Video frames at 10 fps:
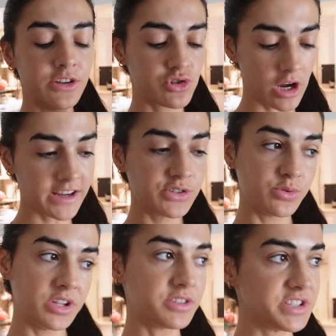trying
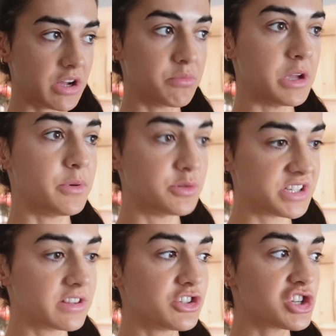to nail down my
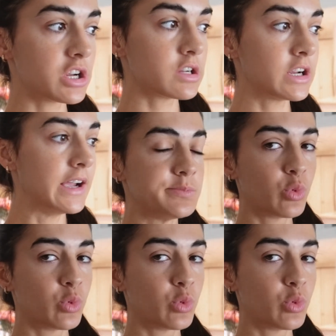posing this year.